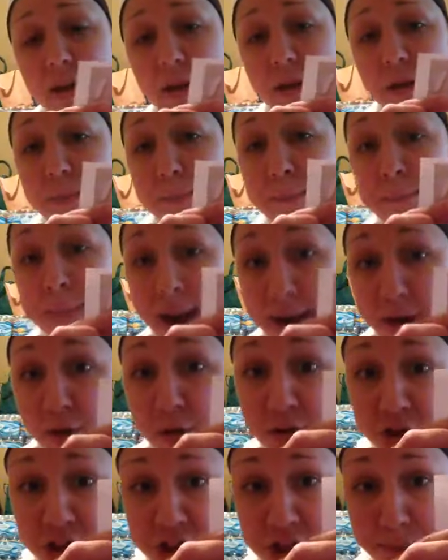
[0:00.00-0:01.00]

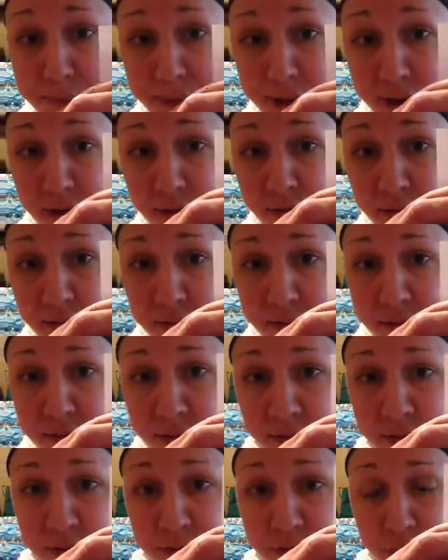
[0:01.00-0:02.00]
Microchipping.
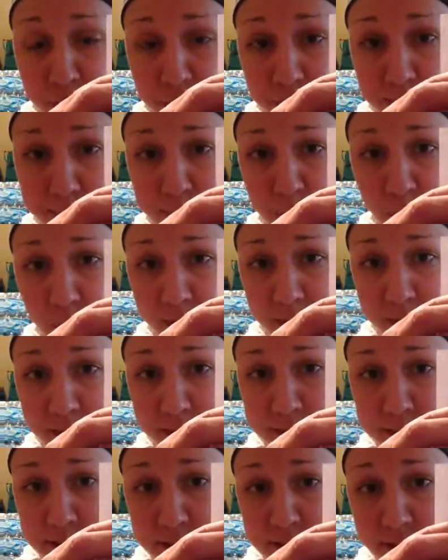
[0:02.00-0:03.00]
Their
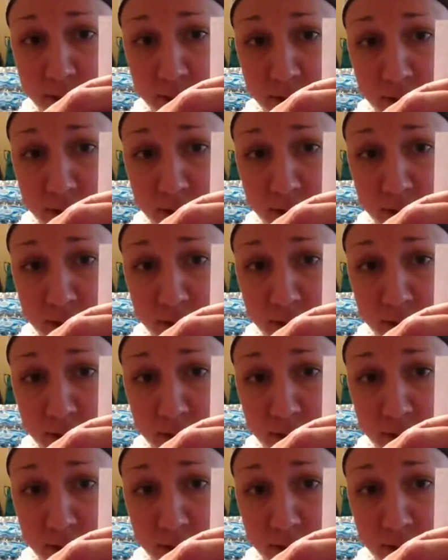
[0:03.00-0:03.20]
employees.